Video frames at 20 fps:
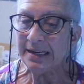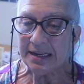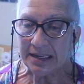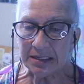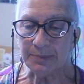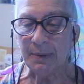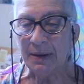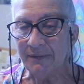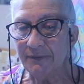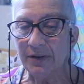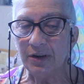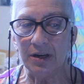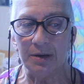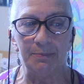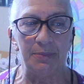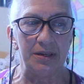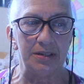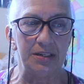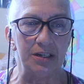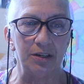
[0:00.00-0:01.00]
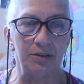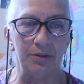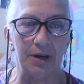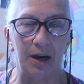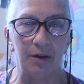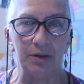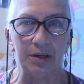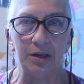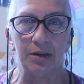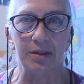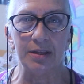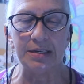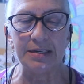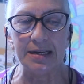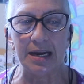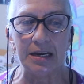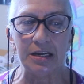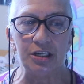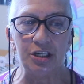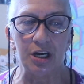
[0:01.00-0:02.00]
It's been very busy around here. The
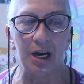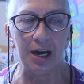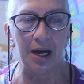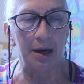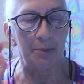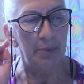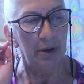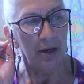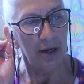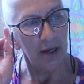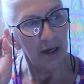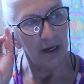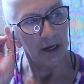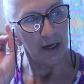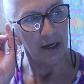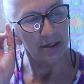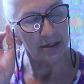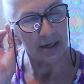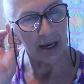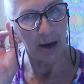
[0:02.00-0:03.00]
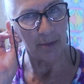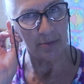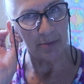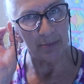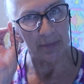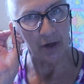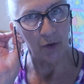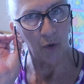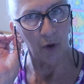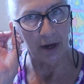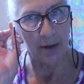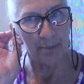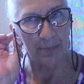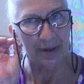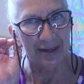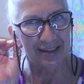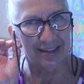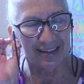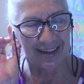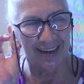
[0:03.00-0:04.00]
day job has kept me quite
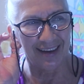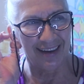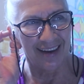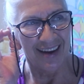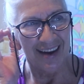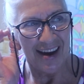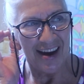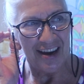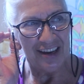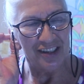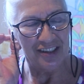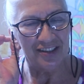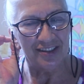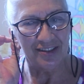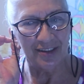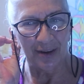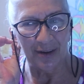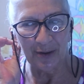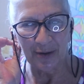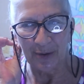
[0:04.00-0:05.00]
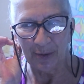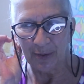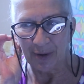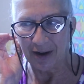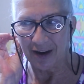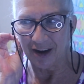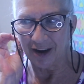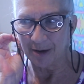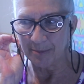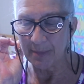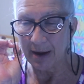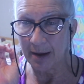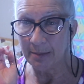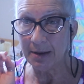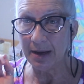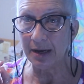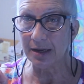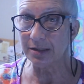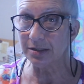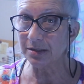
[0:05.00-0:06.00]
busy, so I'm
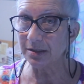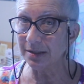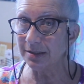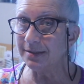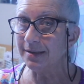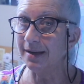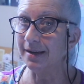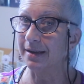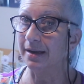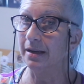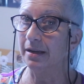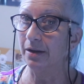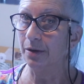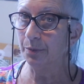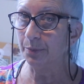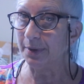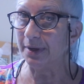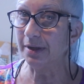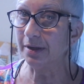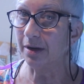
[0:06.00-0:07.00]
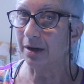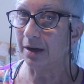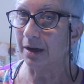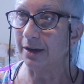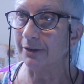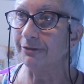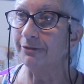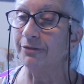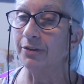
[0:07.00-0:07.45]
actually taking a week off